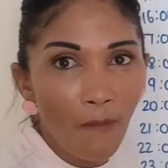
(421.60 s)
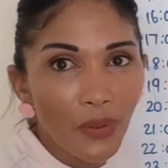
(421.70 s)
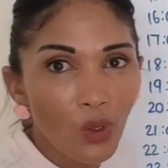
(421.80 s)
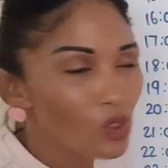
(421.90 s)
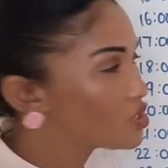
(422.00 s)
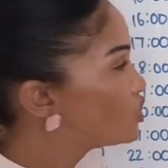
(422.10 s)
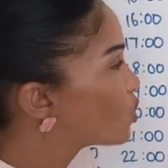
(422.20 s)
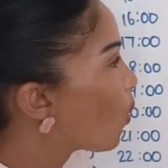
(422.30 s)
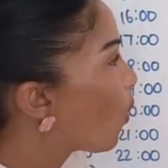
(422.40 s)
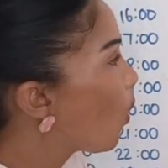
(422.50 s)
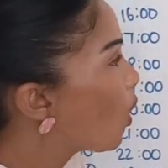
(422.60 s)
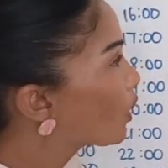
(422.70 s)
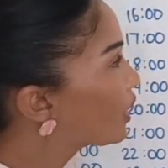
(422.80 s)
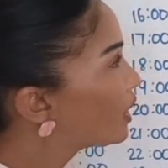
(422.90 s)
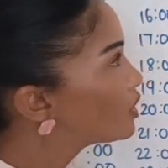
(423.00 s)
because it's
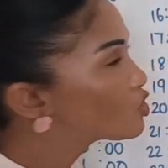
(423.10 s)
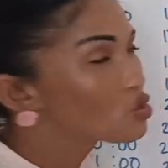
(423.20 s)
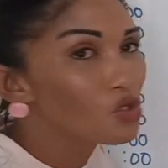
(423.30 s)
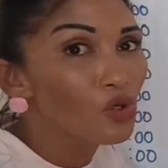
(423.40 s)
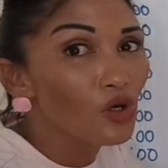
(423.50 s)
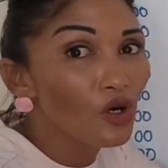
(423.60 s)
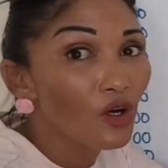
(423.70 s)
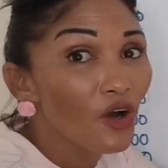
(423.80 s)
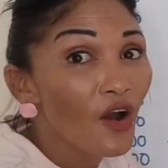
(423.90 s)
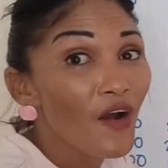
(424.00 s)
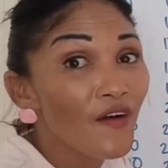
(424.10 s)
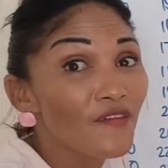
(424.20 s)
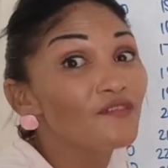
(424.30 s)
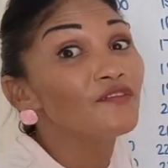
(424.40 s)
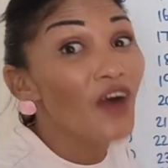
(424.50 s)
walking to
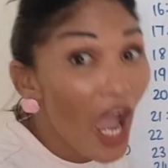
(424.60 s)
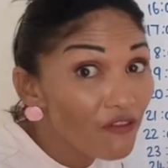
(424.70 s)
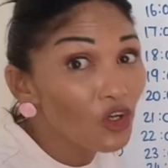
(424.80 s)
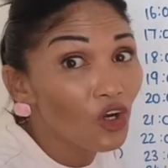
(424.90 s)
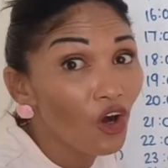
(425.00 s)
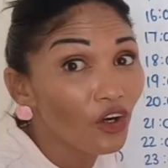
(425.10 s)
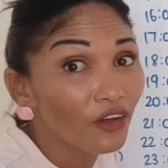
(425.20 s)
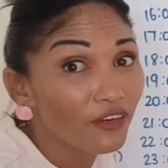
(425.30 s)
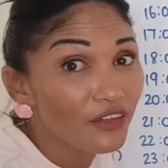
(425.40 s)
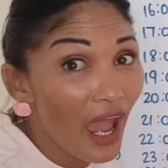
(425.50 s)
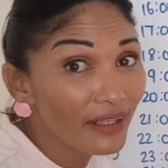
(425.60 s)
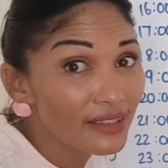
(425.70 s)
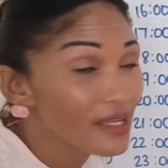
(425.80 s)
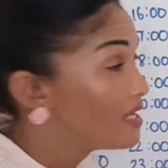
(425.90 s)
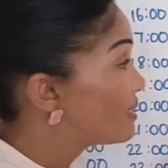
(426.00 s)
5 o'clock,
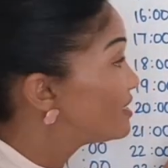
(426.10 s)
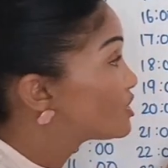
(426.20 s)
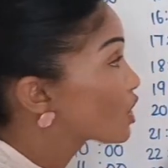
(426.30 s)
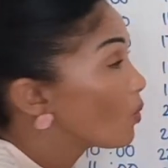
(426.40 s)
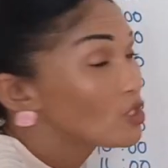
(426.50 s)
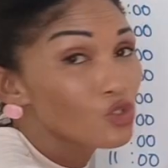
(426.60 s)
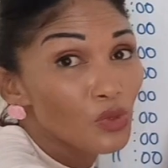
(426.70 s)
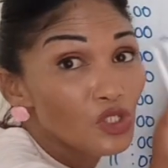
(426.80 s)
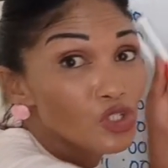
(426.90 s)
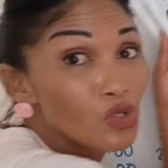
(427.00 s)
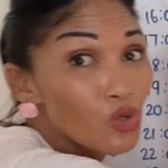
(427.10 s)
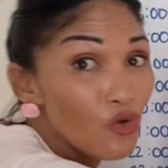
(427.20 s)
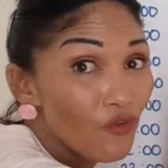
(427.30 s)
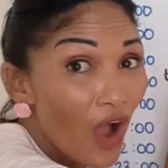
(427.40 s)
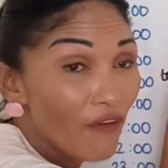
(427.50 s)
right? It's going to be
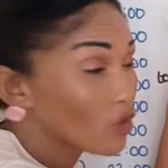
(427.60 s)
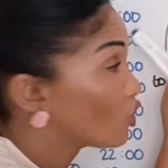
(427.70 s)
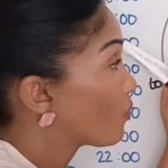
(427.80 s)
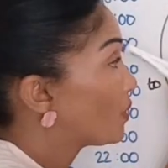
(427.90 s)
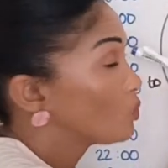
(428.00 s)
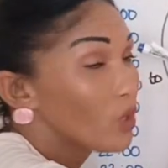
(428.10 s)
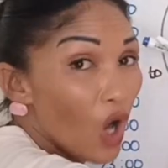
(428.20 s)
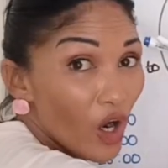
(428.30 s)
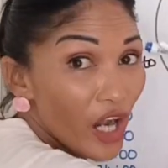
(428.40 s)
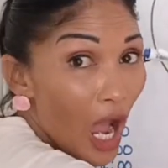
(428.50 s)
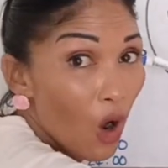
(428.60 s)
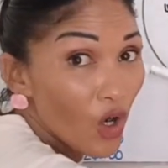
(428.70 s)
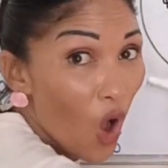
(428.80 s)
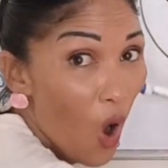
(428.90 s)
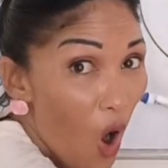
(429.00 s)
to 5 o'clock, but we are now
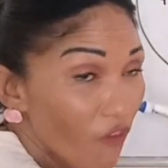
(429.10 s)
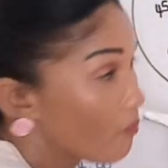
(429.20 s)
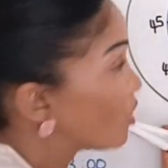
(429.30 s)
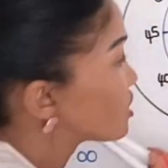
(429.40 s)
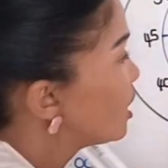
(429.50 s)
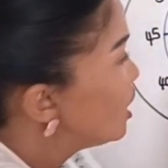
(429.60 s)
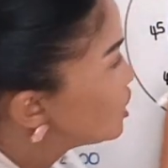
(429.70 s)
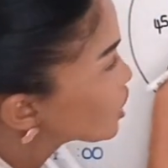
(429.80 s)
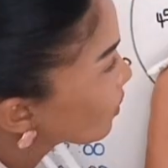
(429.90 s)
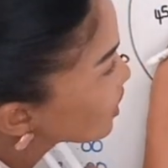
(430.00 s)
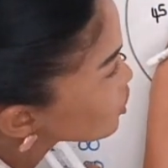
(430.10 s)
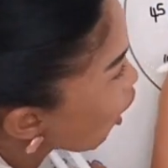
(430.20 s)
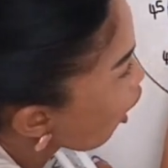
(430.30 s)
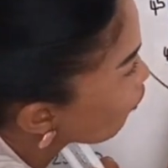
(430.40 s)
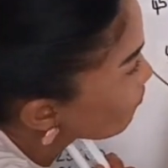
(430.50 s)
on half past. So it is
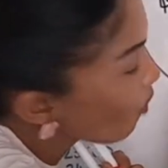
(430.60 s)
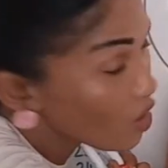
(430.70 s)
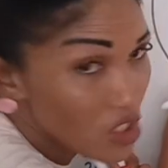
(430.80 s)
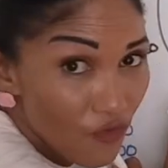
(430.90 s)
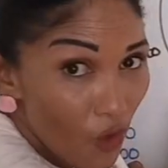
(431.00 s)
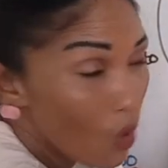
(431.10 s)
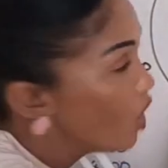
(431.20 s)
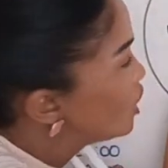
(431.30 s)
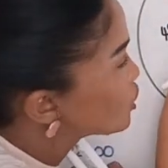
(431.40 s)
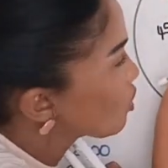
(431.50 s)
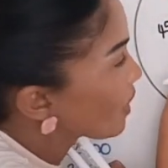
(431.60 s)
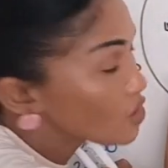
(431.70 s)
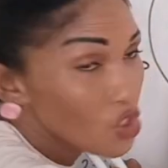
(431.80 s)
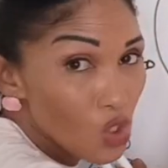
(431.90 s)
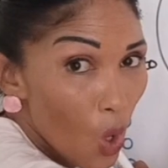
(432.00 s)
half past 4. So my
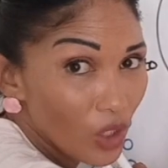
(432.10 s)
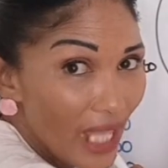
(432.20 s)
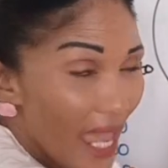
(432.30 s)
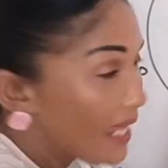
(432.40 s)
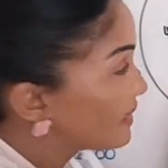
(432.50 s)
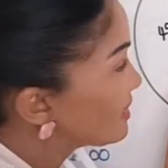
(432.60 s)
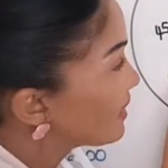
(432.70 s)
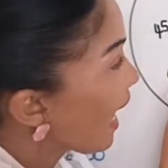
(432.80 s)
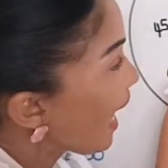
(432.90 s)
shorthand